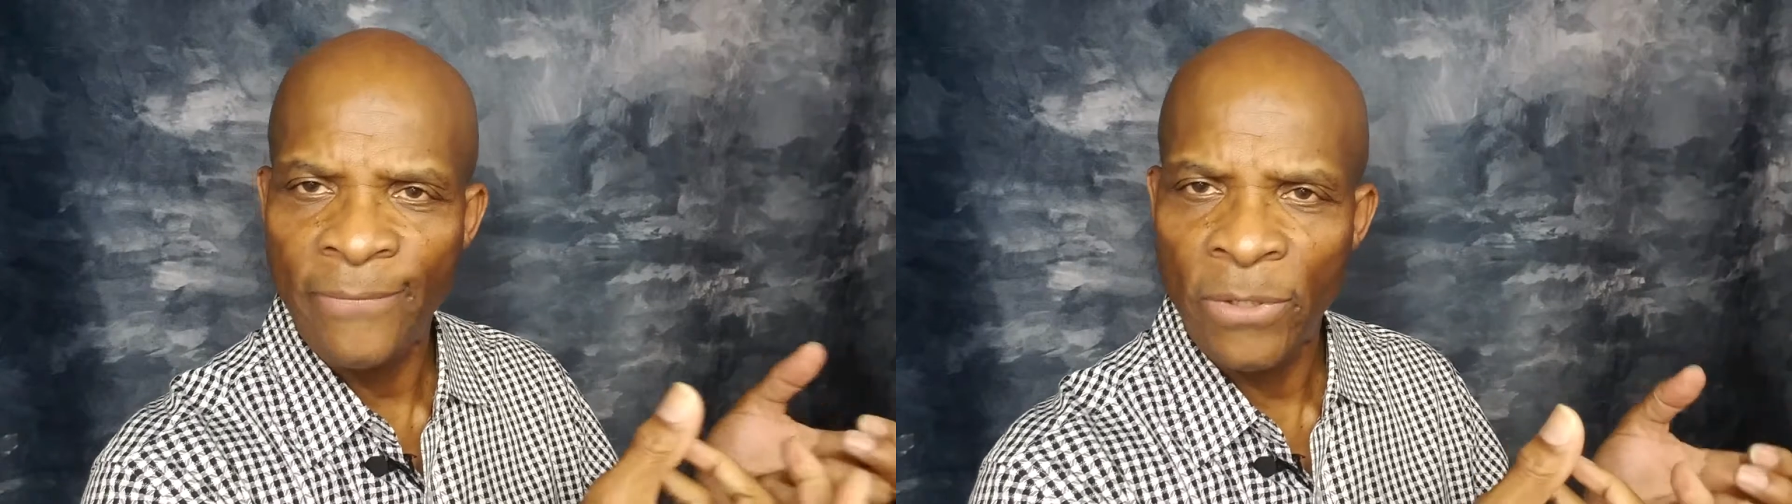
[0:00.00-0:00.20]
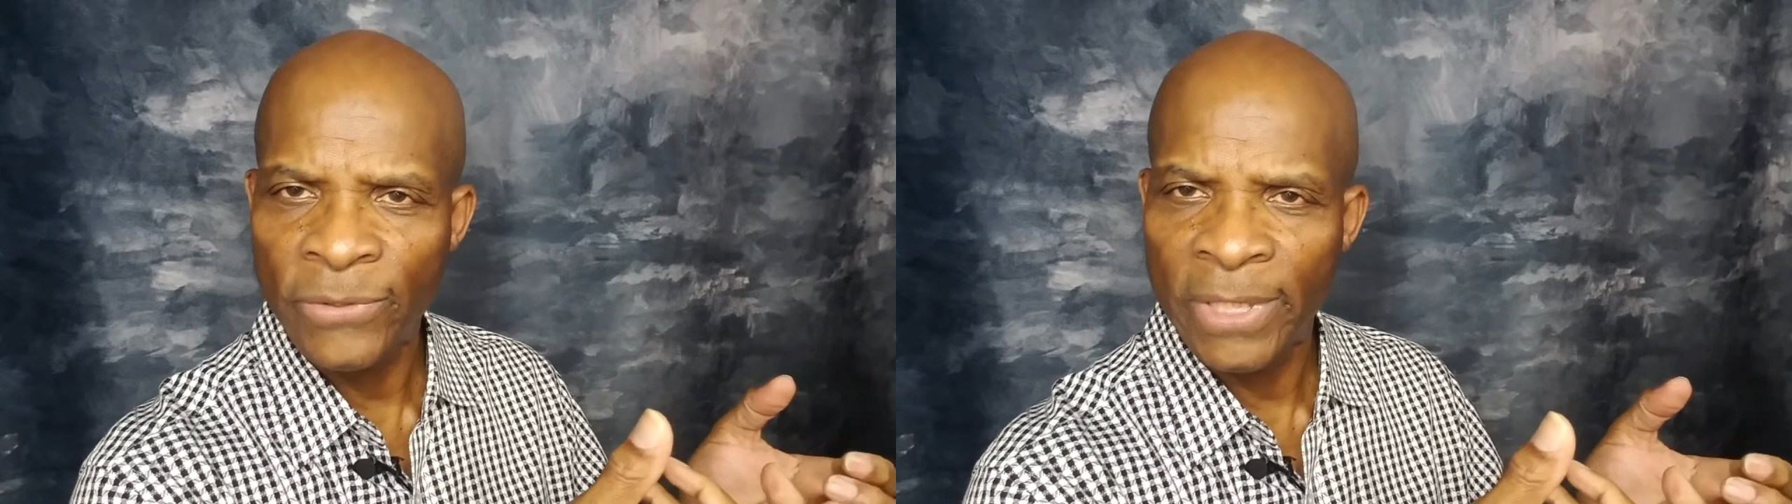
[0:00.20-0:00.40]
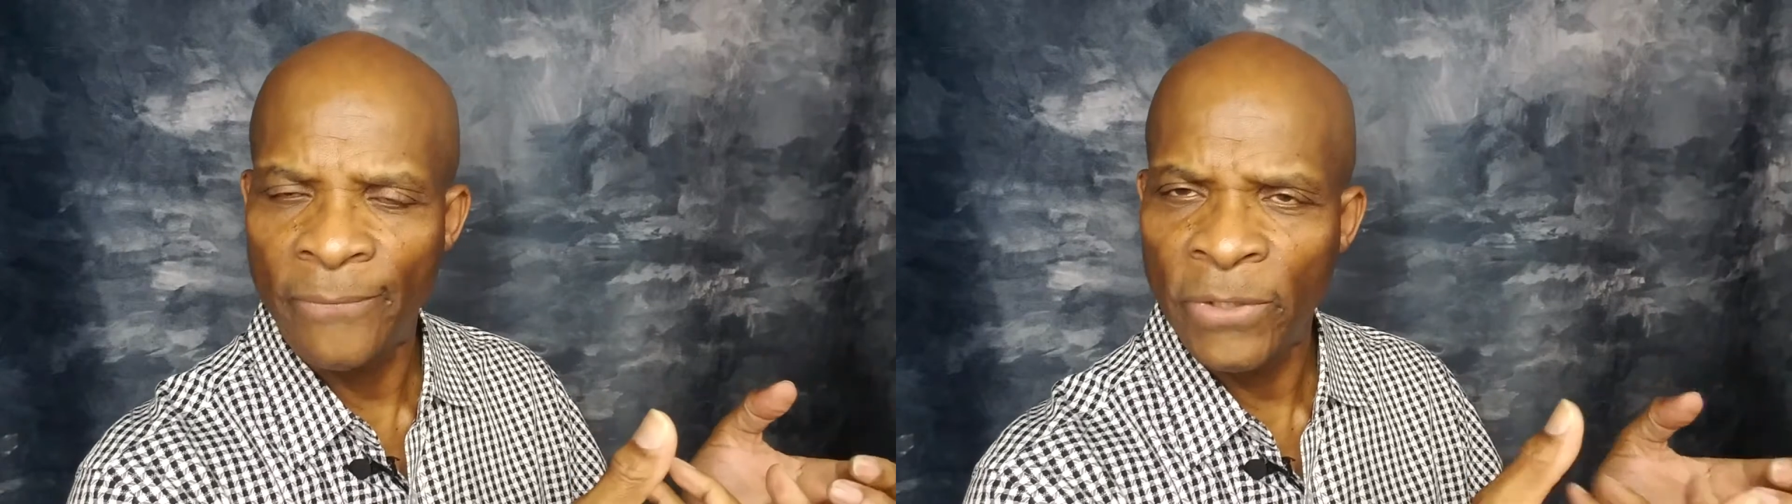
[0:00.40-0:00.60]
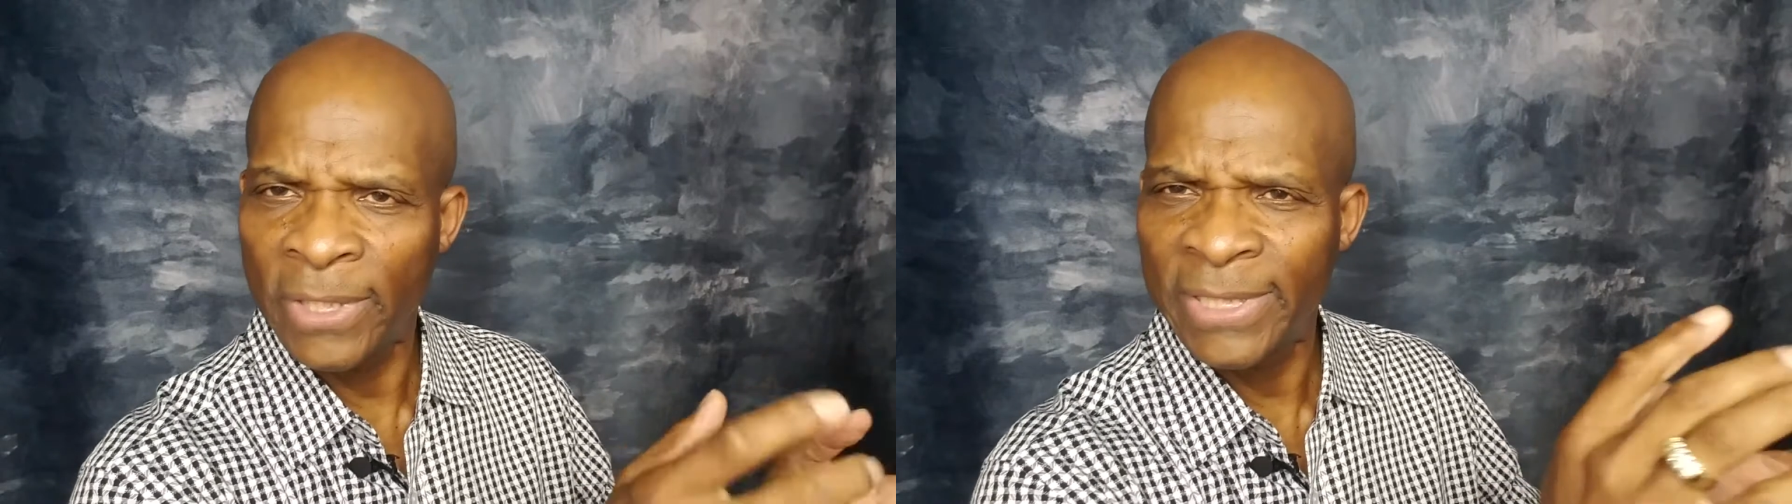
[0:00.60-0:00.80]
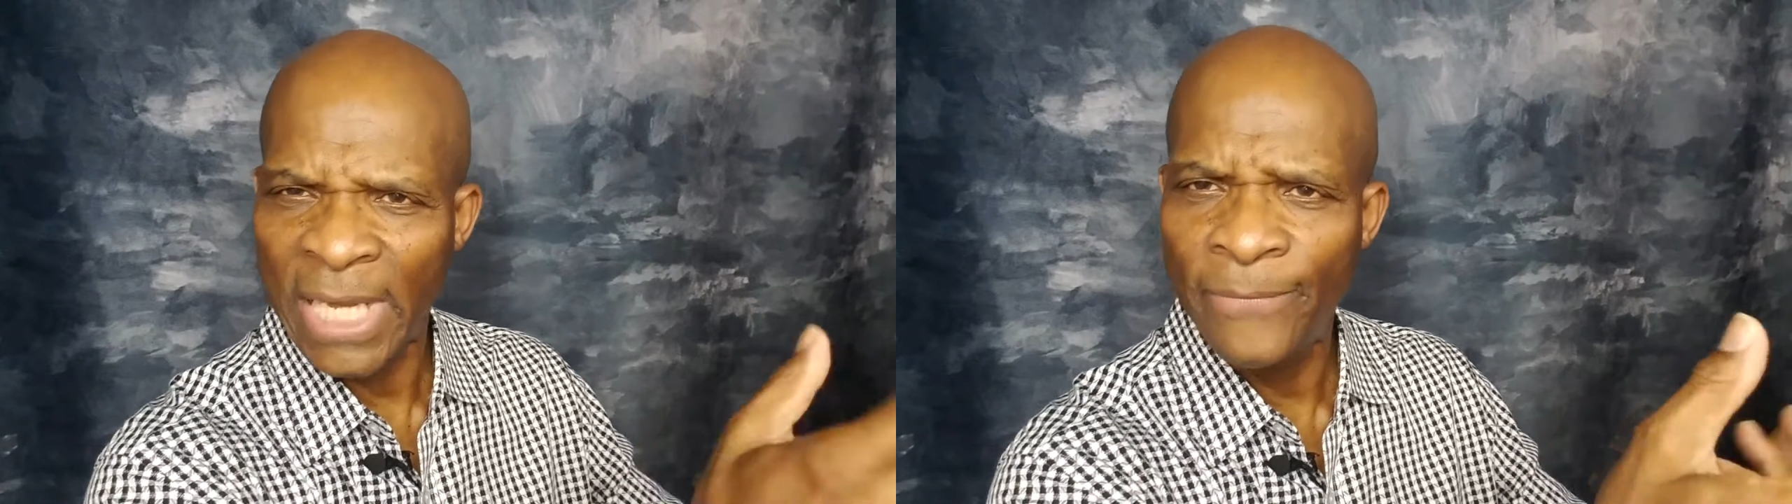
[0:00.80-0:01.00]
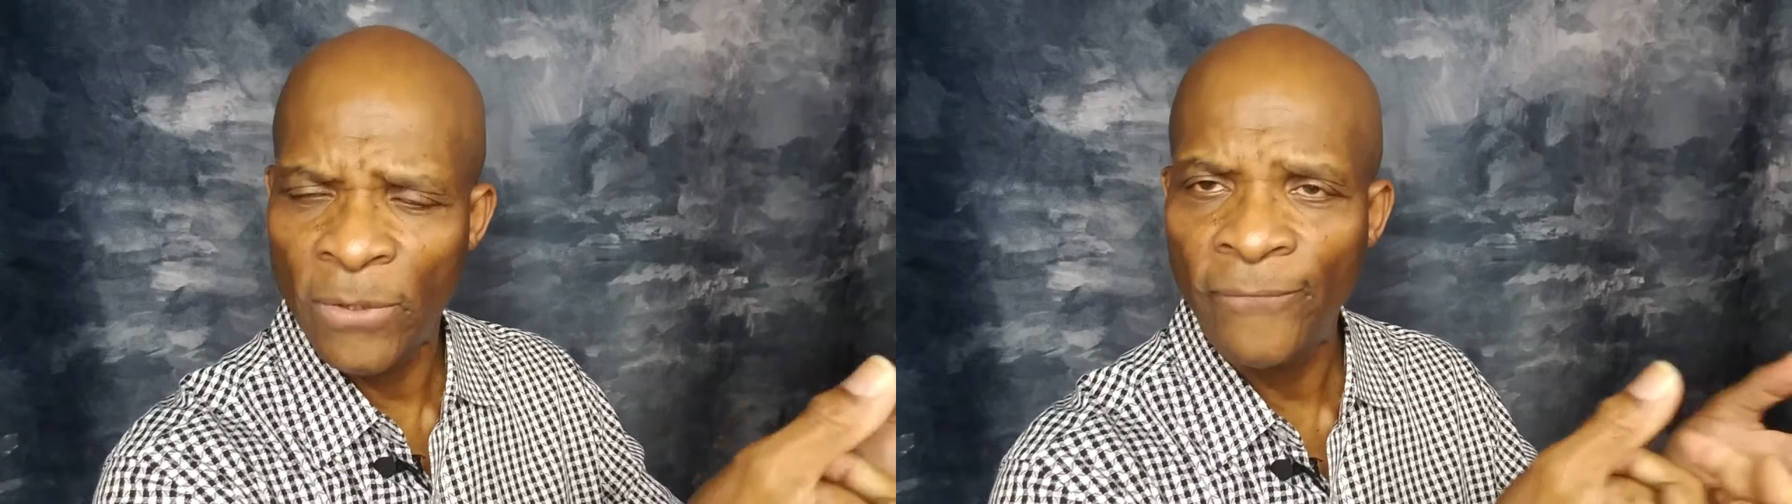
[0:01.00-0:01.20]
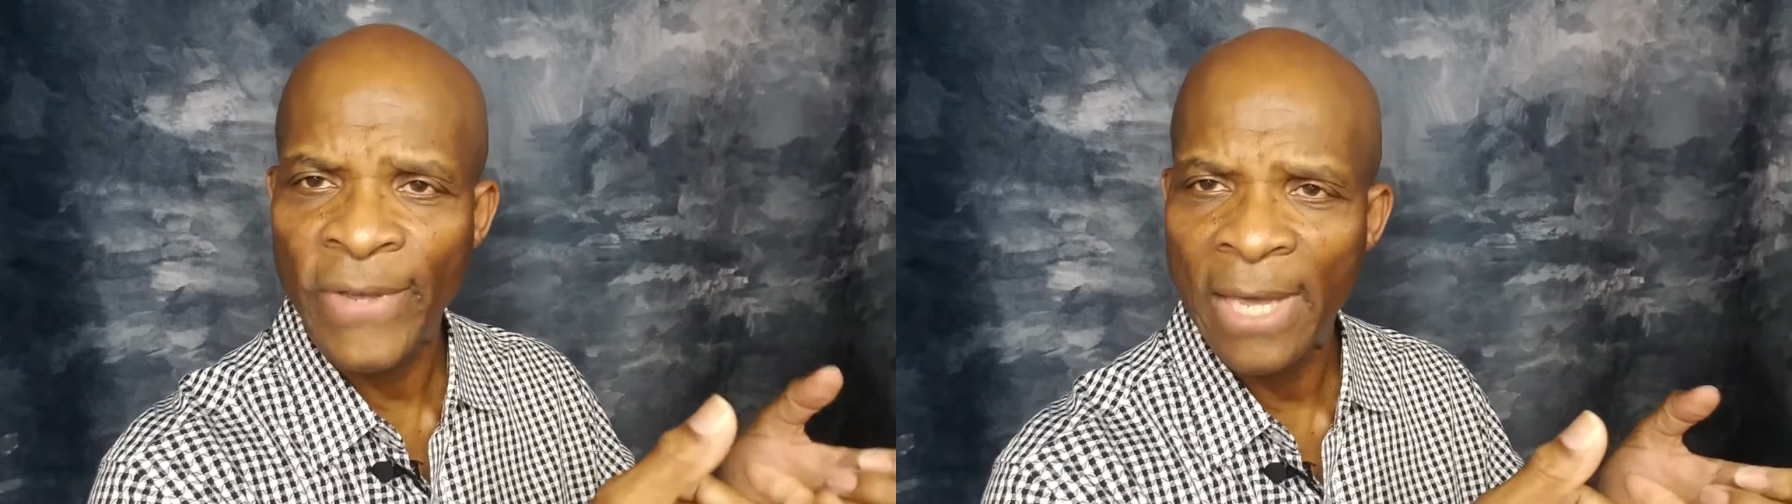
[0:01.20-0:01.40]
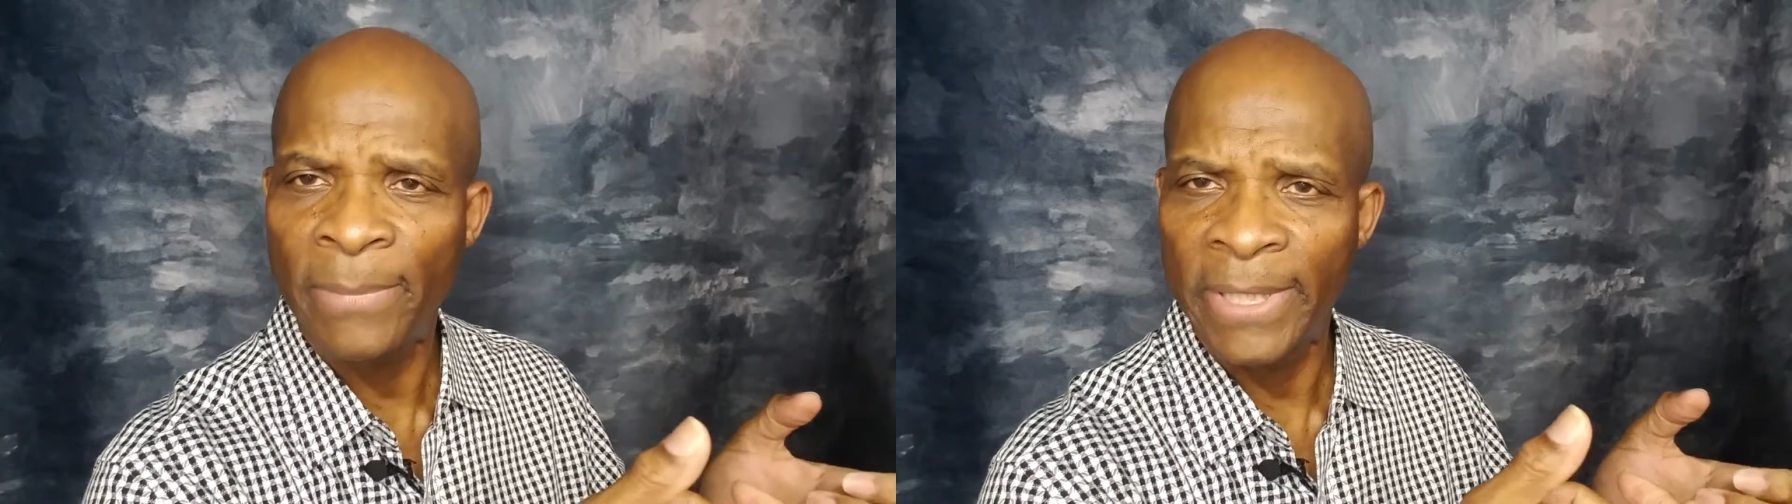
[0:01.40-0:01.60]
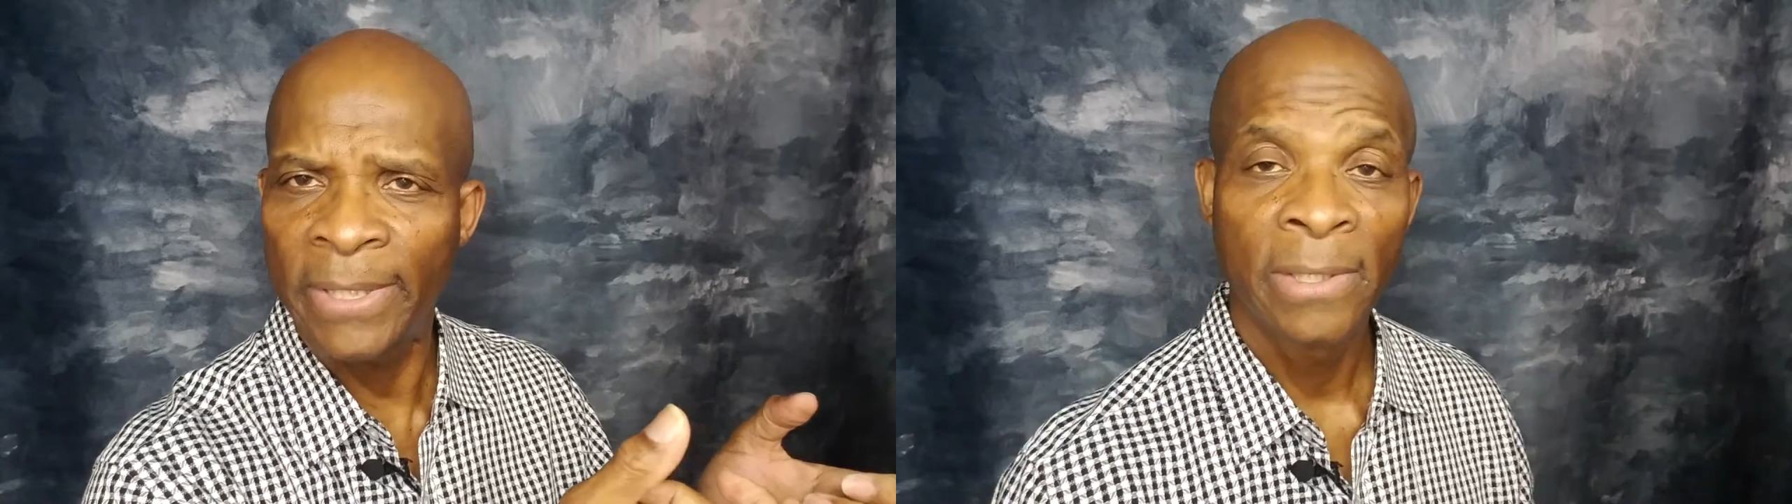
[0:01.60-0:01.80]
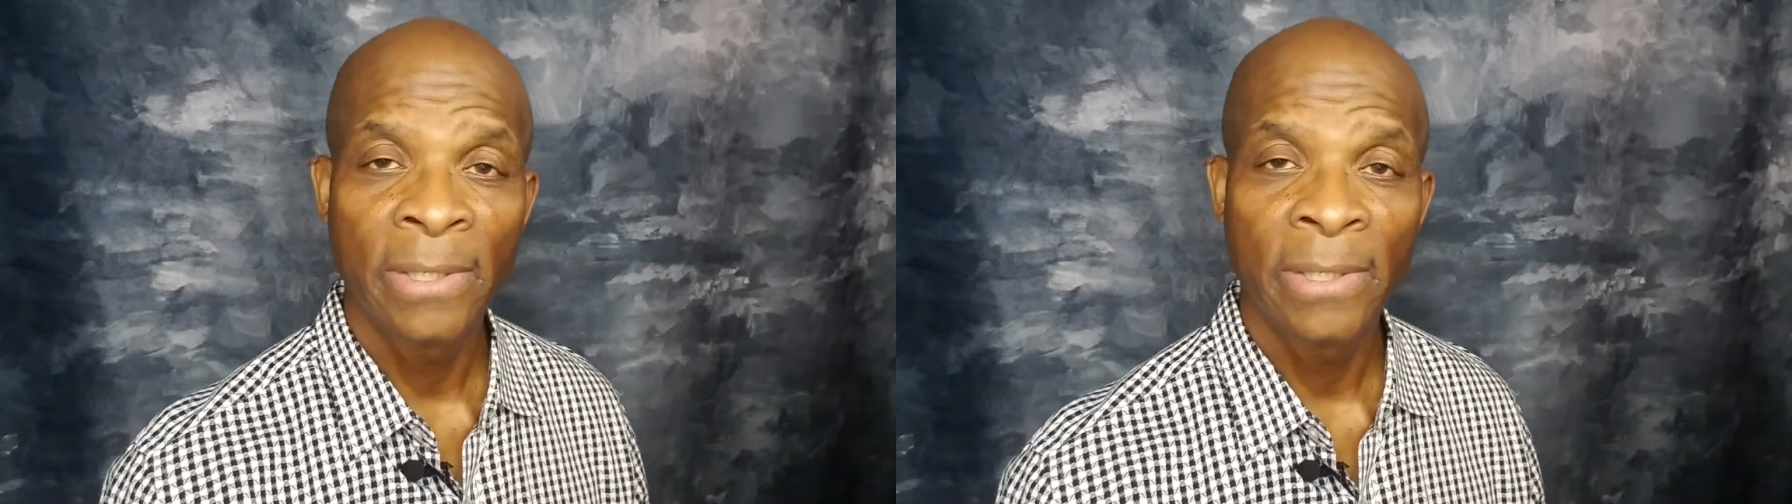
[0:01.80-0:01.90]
yourself. You can save your family.